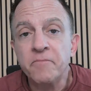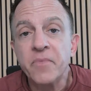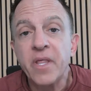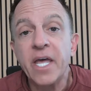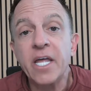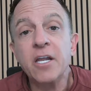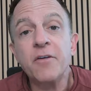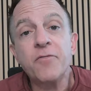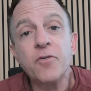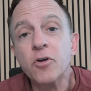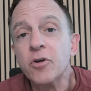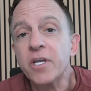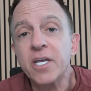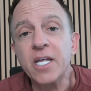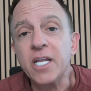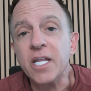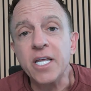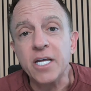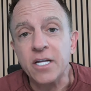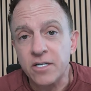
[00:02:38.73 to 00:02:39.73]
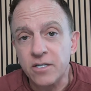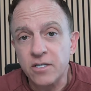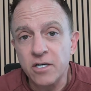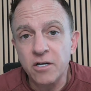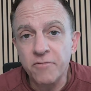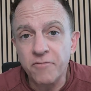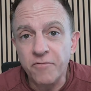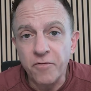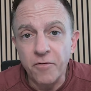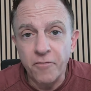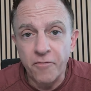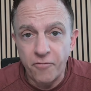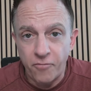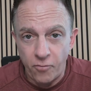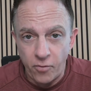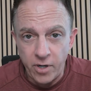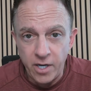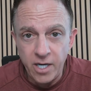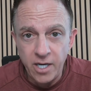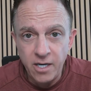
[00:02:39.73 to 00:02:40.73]
And if you're getting it done for
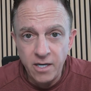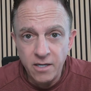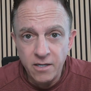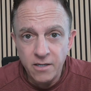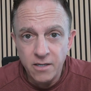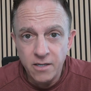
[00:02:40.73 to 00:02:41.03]
free,